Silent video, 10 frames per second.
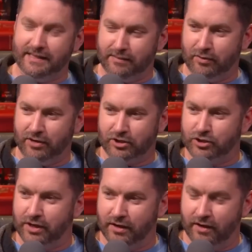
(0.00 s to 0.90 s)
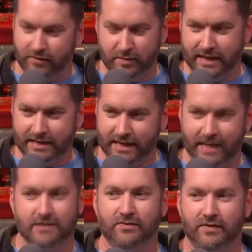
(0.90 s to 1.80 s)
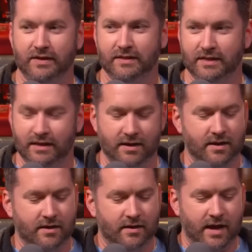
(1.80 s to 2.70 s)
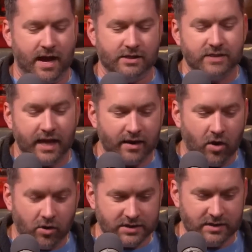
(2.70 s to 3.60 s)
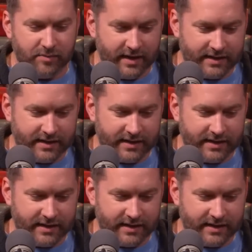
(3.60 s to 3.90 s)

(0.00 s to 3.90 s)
the production of the podcast via the Hashtag RT Podcast.